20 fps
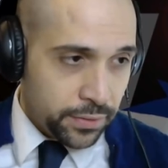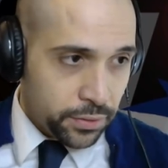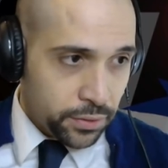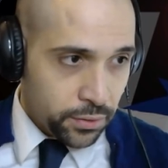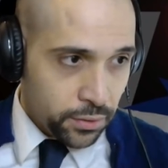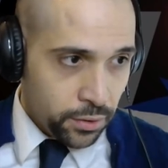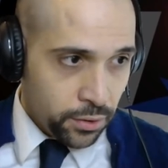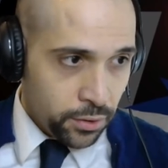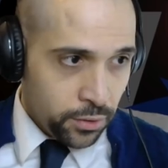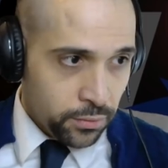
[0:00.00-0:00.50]
that
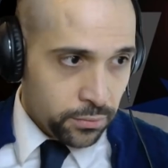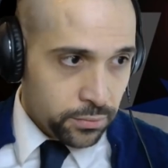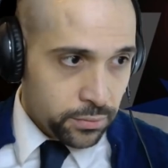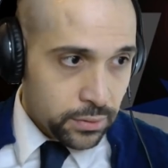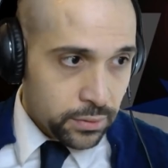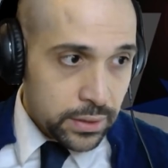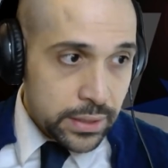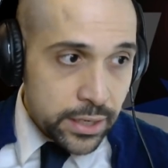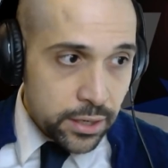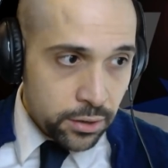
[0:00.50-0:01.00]
their
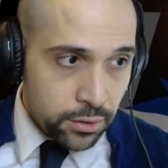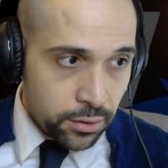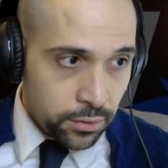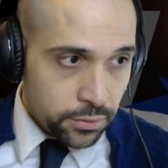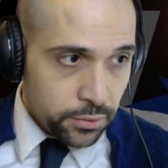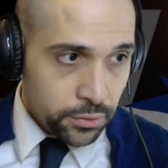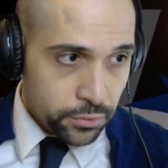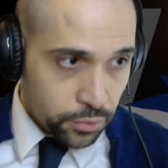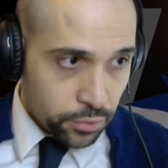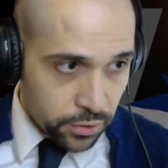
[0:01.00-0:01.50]
linear,
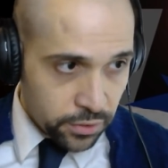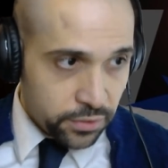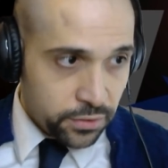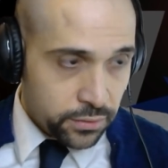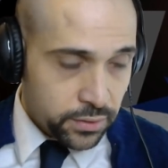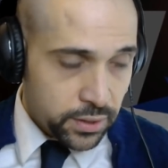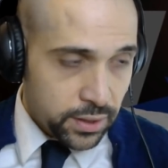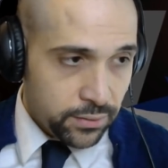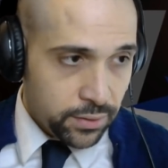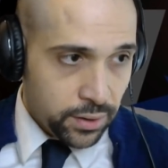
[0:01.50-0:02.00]
their
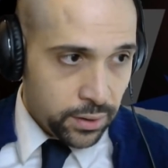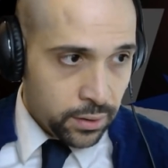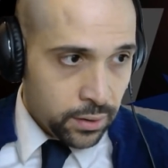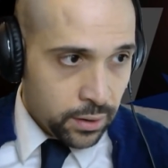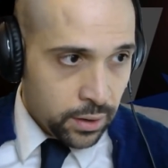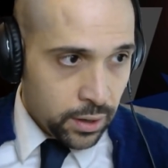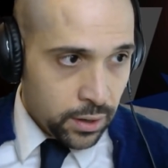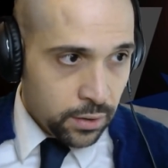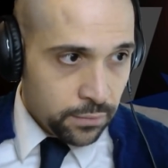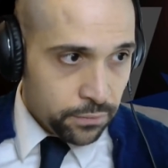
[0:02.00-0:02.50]
traditional TV
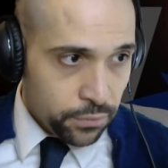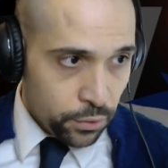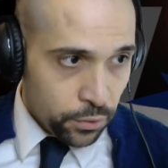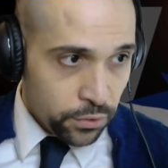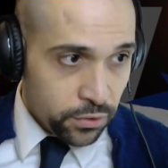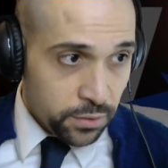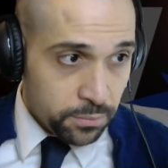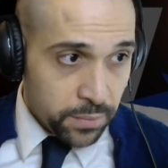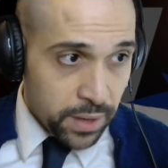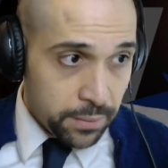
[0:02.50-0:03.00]

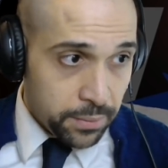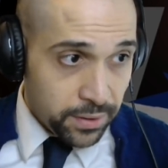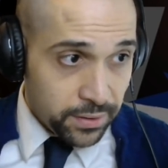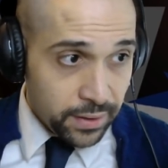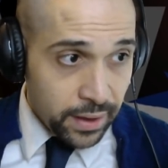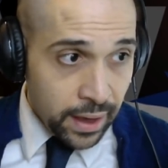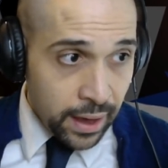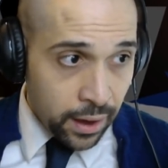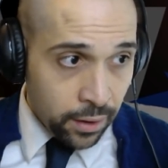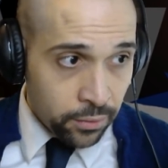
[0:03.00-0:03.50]
viewership may be
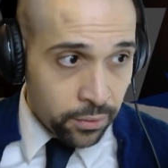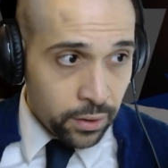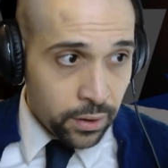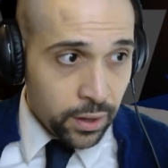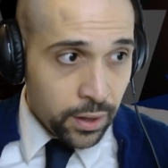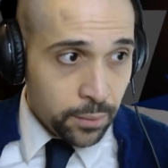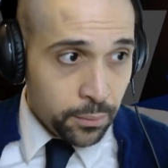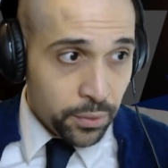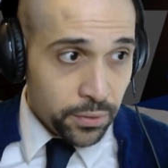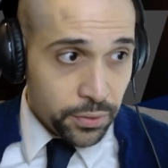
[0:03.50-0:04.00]
down,
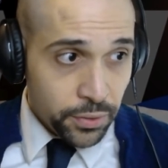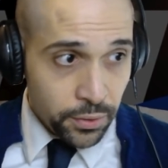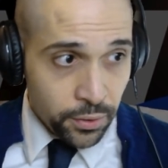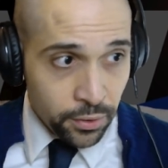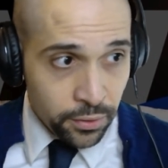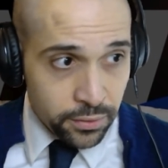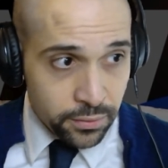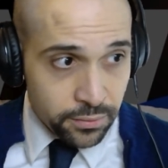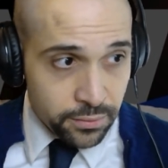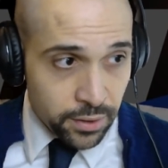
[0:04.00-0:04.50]
but
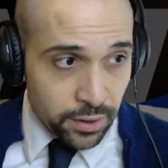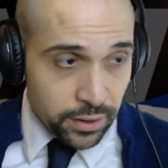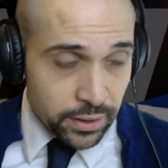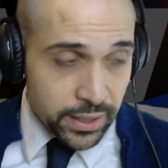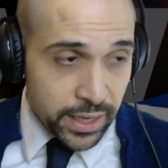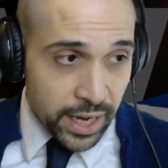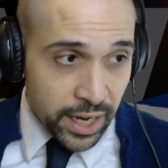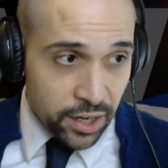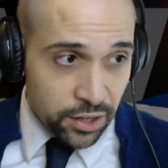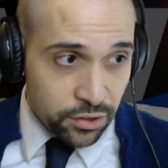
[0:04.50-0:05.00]
their
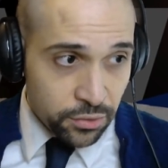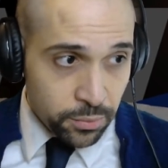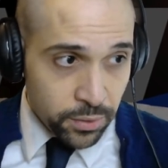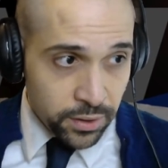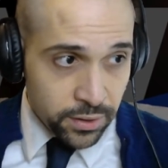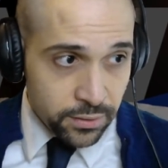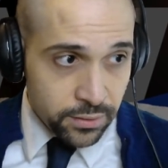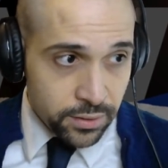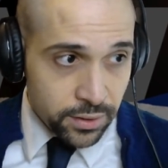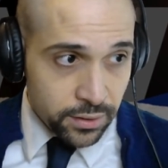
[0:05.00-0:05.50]

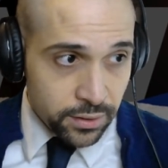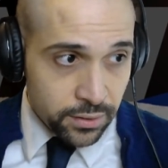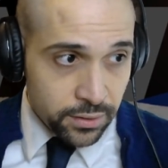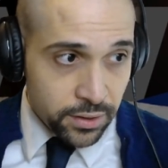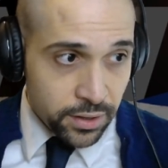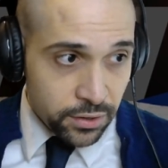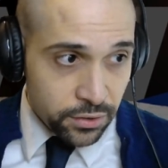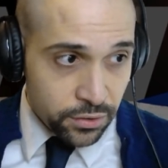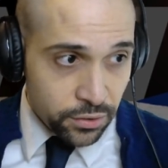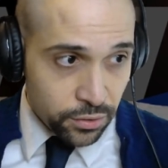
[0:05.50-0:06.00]
engagement and
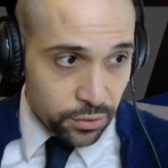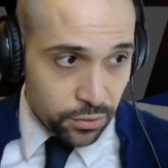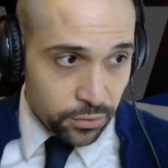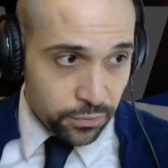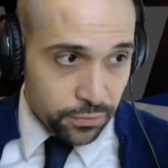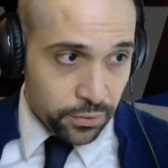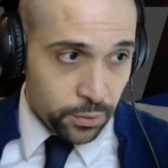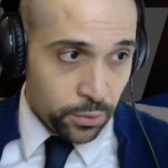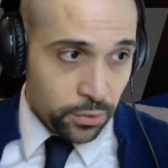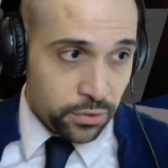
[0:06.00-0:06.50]

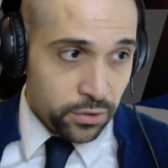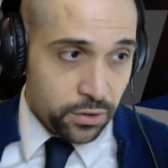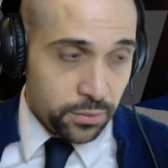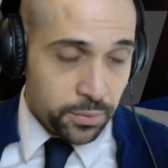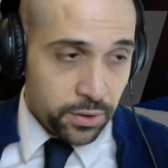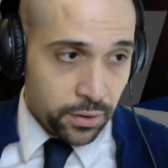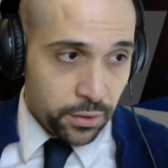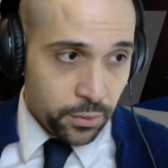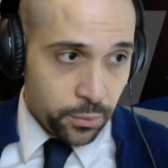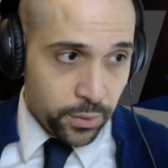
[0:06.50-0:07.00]
digital
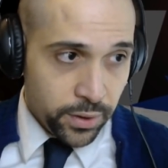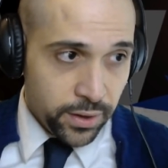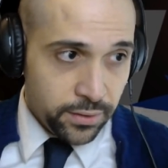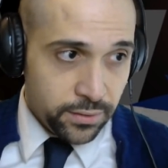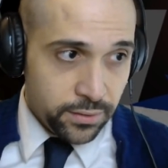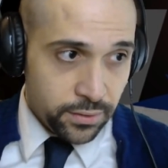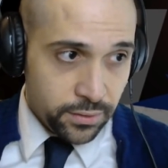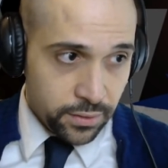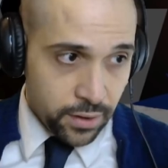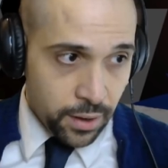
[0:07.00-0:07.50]
viewership in other
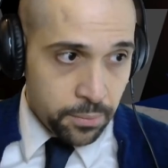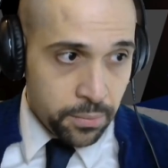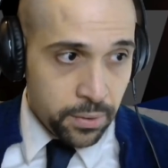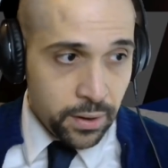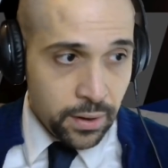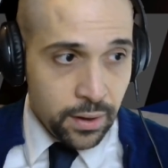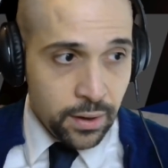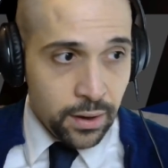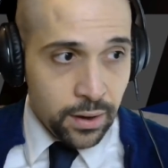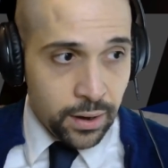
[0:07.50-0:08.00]
ways is up.
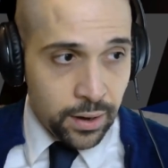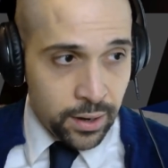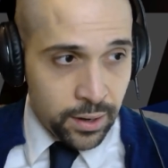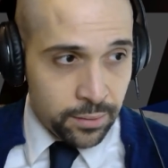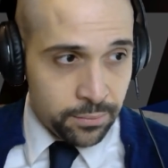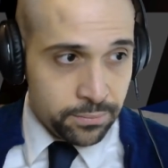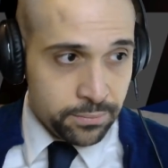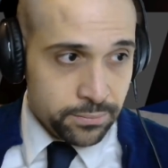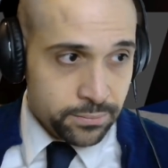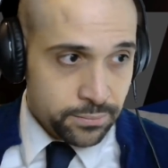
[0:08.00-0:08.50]

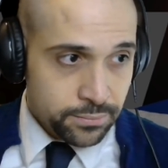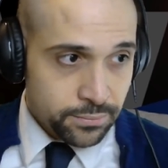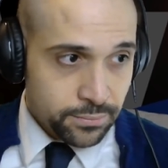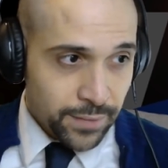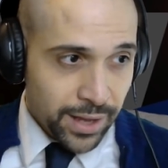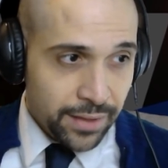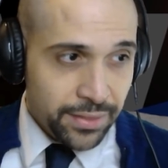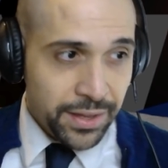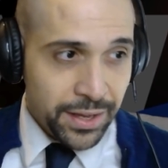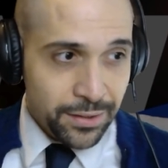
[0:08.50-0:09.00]
Um,
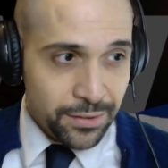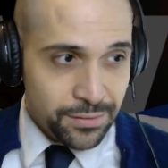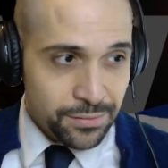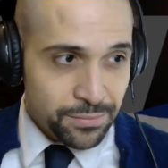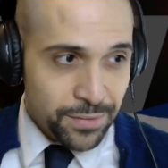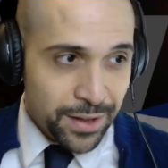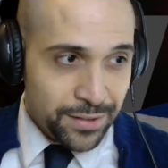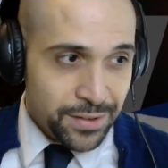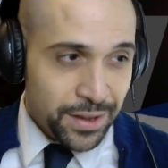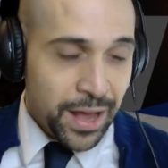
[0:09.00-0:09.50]
I think
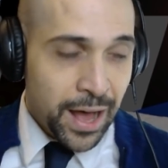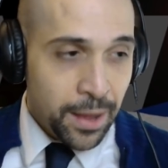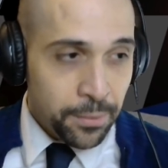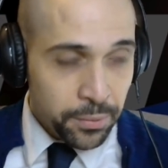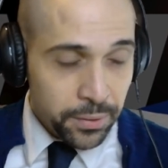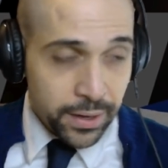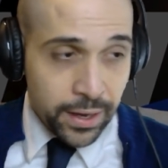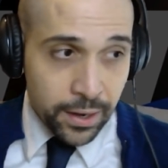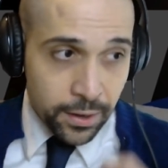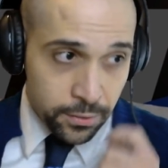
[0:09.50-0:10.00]
it's it's a
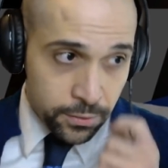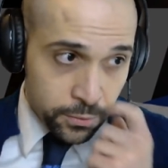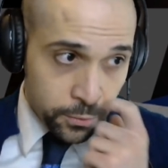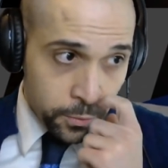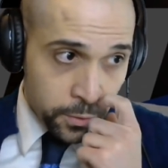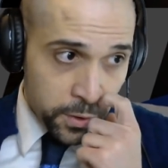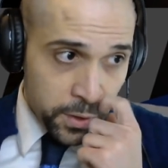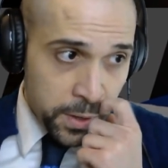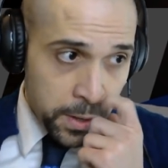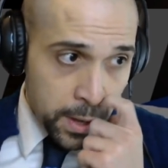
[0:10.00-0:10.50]
complicated
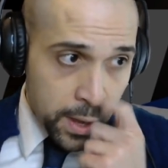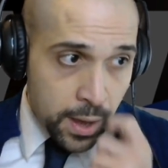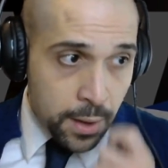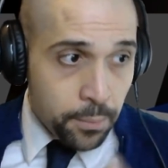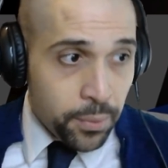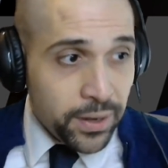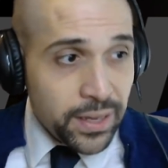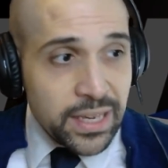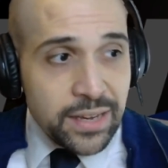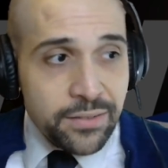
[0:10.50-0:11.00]
story,
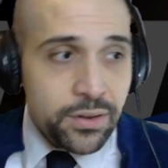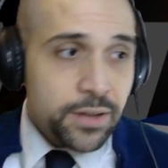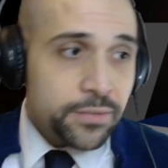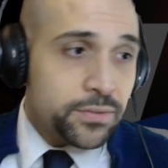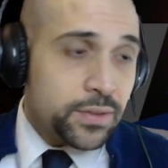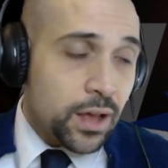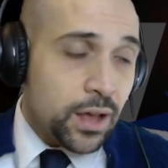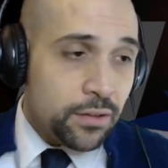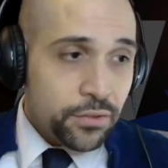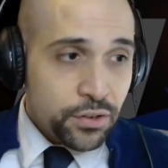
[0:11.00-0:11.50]
but even
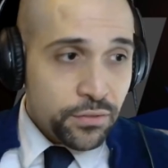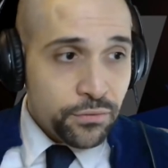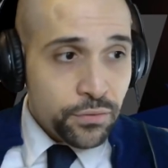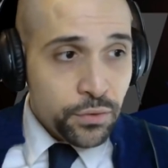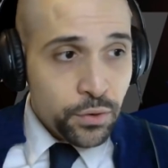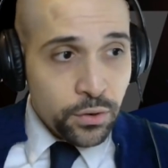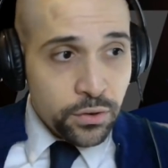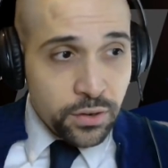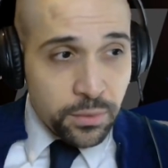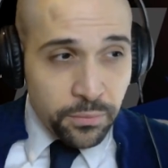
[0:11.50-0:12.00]
if television
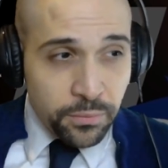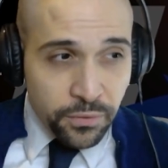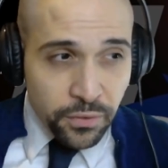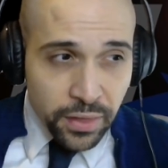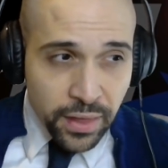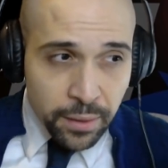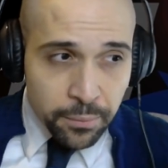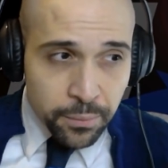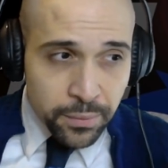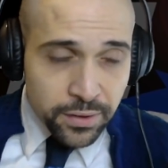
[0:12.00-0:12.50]
viewership
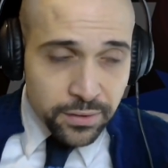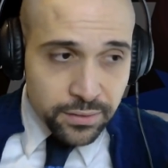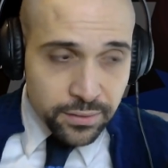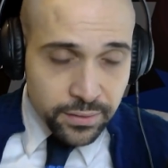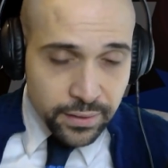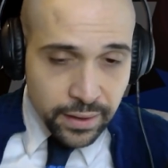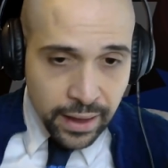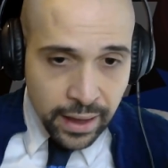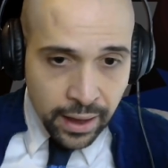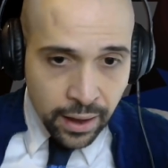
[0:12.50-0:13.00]
for them is
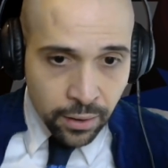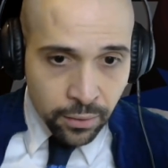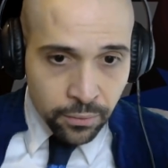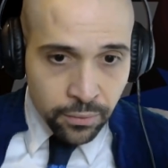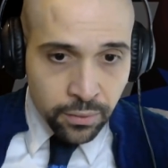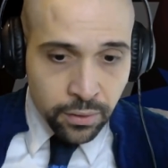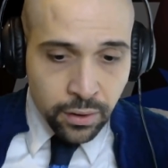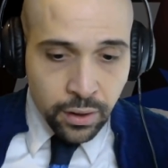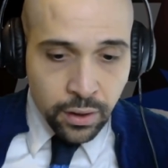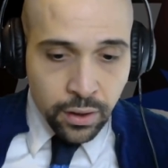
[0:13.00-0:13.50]

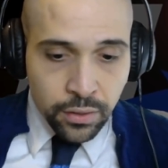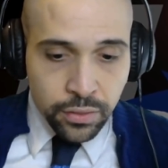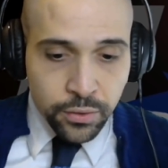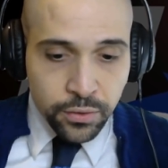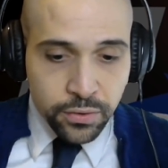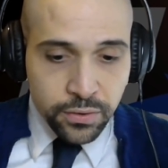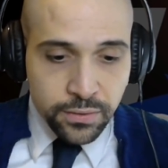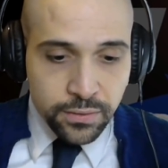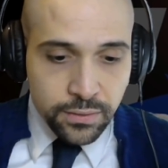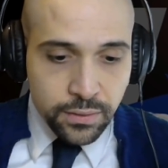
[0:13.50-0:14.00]
down,
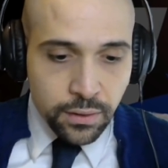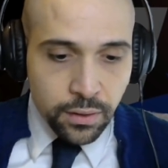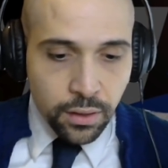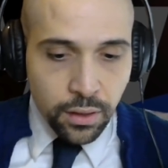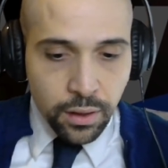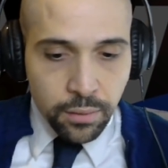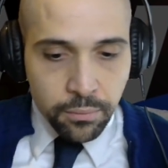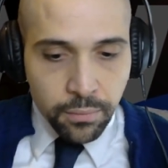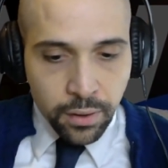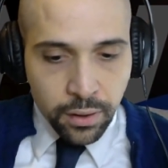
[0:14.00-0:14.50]
they're
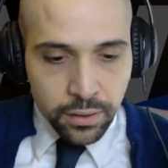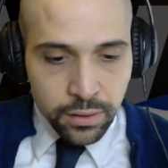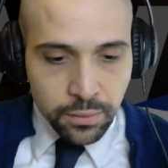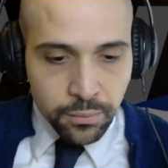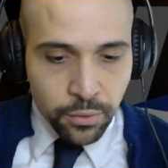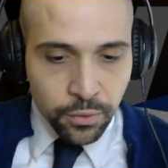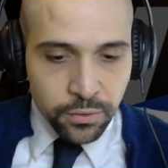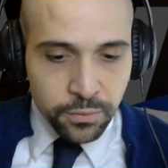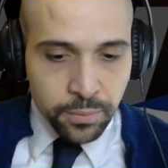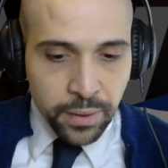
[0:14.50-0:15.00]
still among the
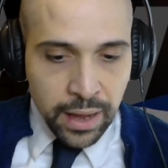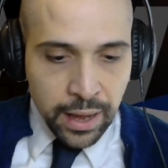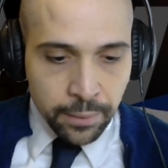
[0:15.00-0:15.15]
most